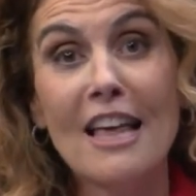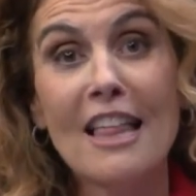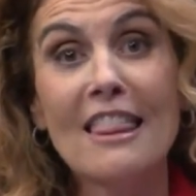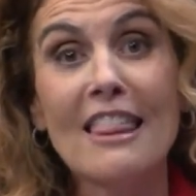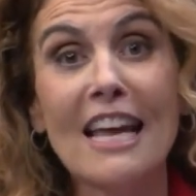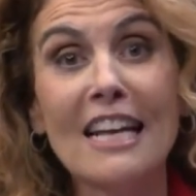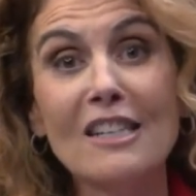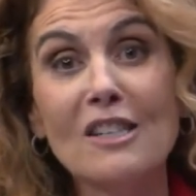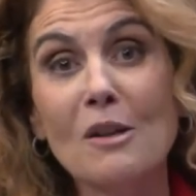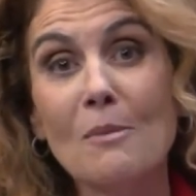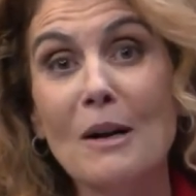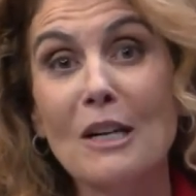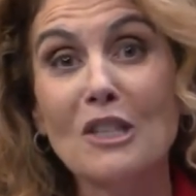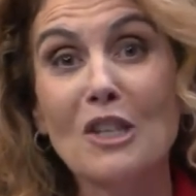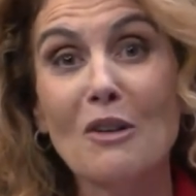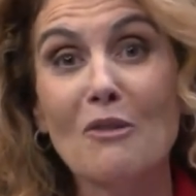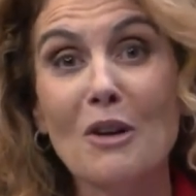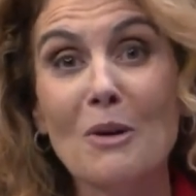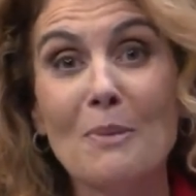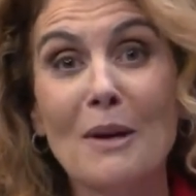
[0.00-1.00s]
Thanks so much,
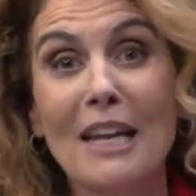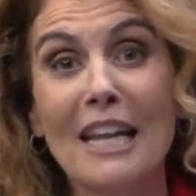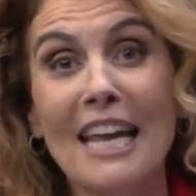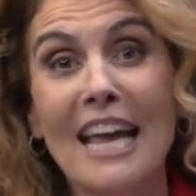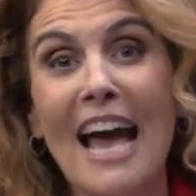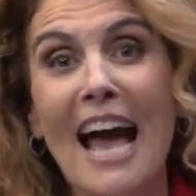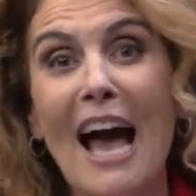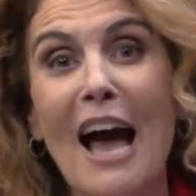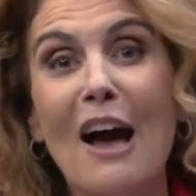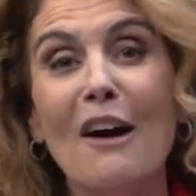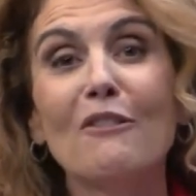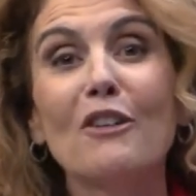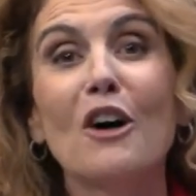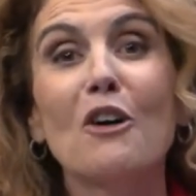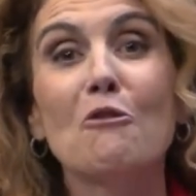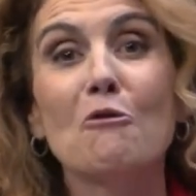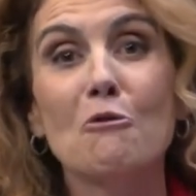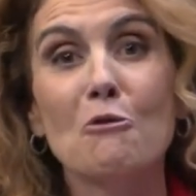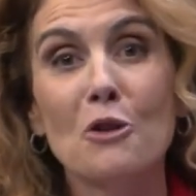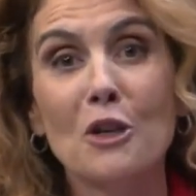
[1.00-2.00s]
everybody. Have
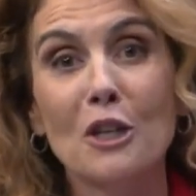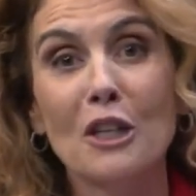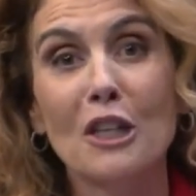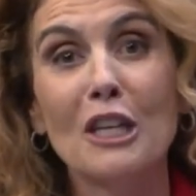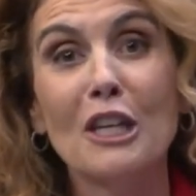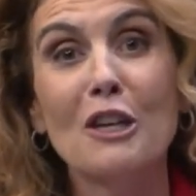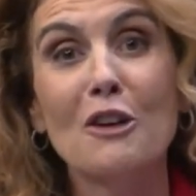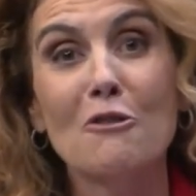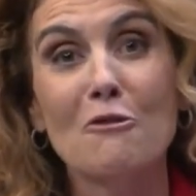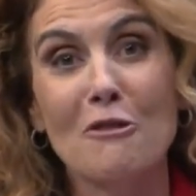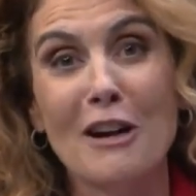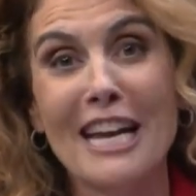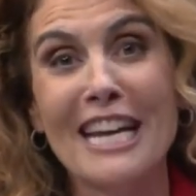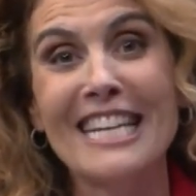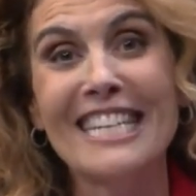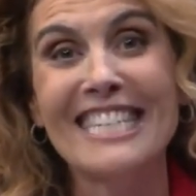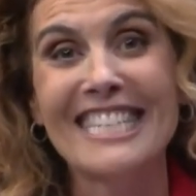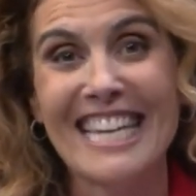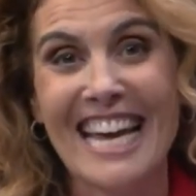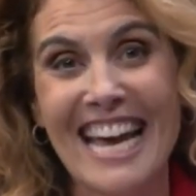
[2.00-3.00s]
a really
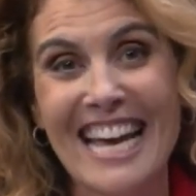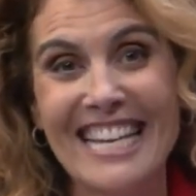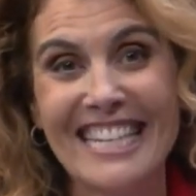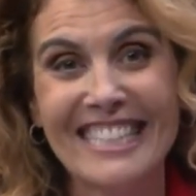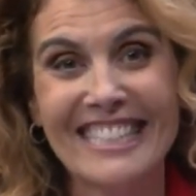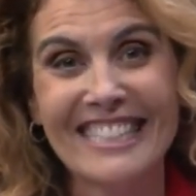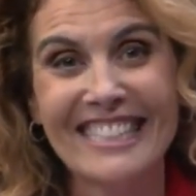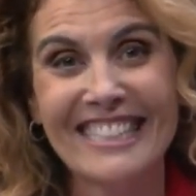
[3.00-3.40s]
great day.